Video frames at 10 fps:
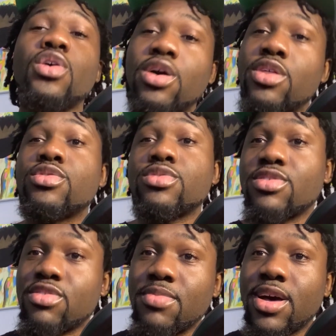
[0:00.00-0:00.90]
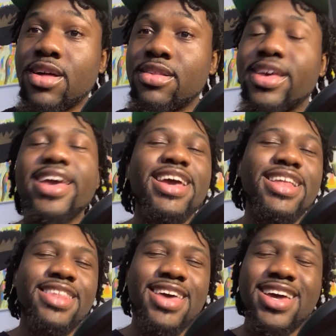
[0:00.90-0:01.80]
others to smile.
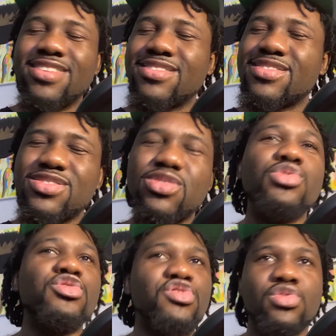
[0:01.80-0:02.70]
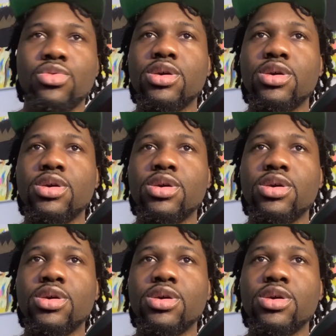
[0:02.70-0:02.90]
And that is so true.